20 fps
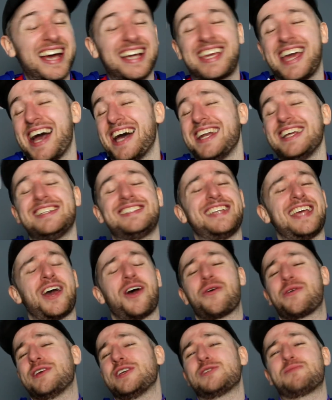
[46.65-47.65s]
I can't
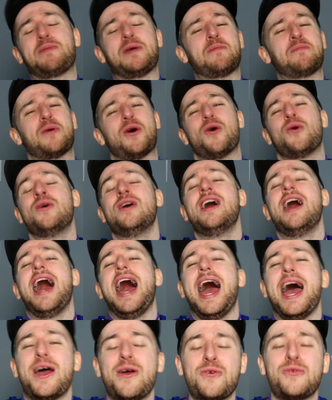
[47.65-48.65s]
tell you people
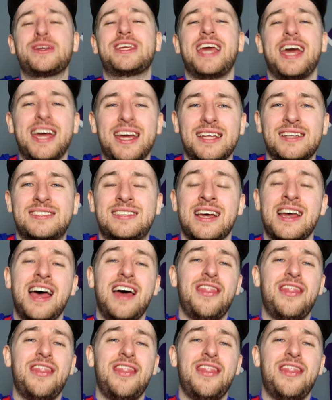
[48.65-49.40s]
how good